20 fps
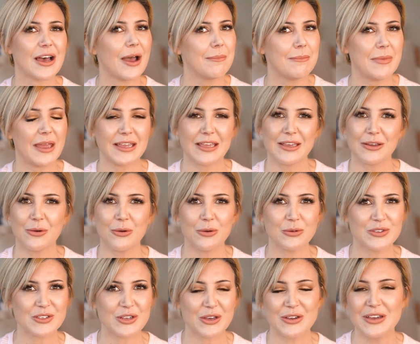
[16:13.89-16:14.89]
I'm making
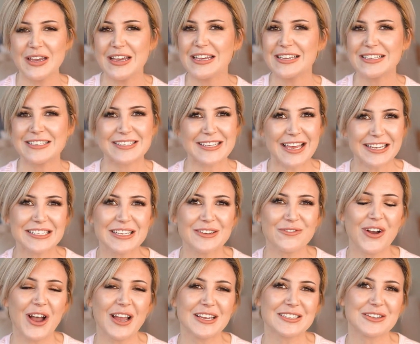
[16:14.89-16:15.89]
also sex
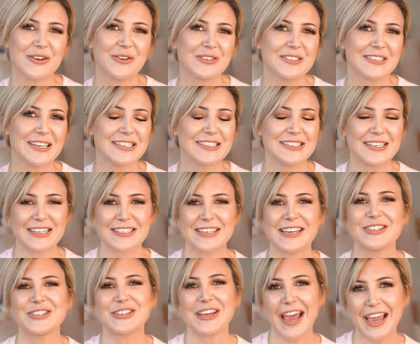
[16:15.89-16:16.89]
advice content, sex
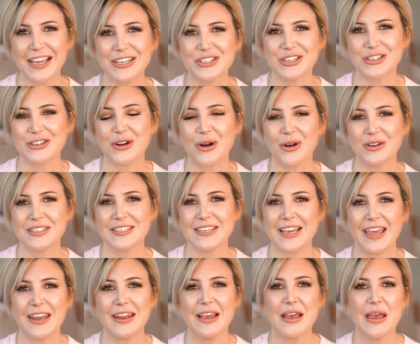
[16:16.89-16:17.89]
education
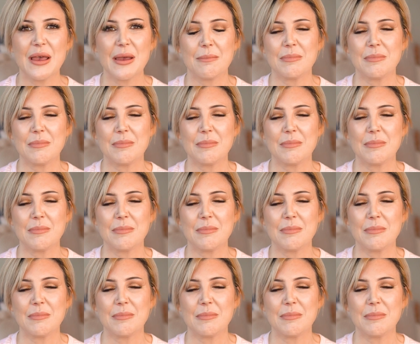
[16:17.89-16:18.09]
content,